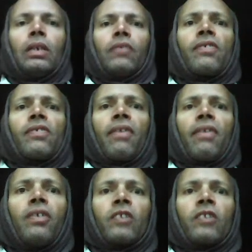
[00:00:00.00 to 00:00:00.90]
This
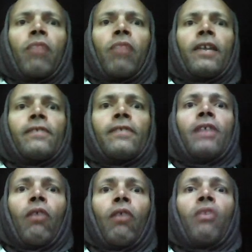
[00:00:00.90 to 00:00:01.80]
video
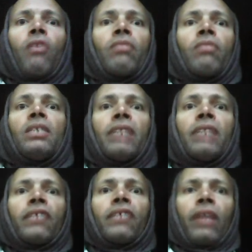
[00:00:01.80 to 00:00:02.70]
explains what we mean
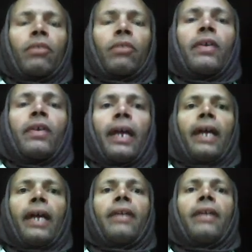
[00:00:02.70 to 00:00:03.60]
by grammar
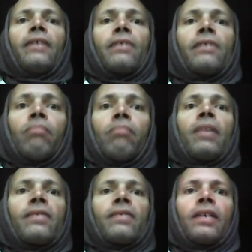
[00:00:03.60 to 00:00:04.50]
and its
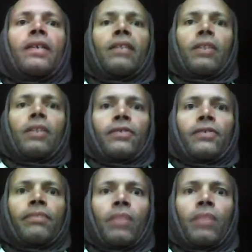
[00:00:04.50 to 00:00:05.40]
basic
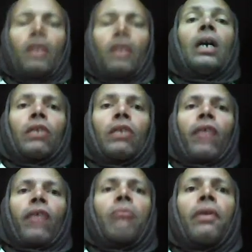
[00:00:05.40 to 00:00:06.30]
elements.
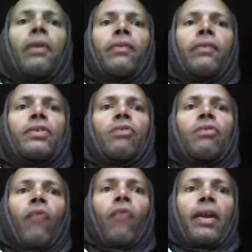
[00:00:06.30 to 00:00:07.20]
Grammar refers to the
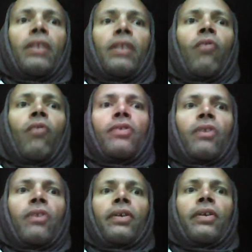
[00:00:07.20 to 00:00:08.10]
way words
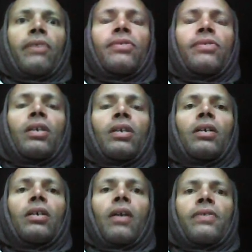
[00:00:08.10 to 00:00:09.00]
are used,
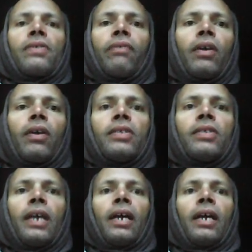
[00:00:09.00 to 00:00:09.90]
classified,
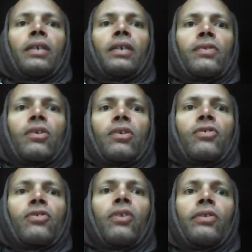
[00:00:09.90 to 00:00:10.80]
and
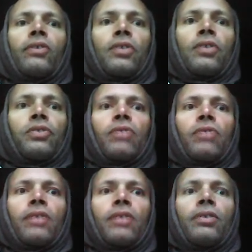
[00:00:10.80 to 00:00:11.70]
structured
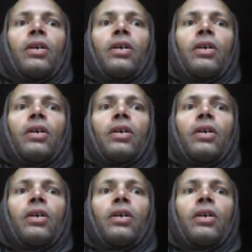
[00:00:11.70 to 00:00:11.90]
together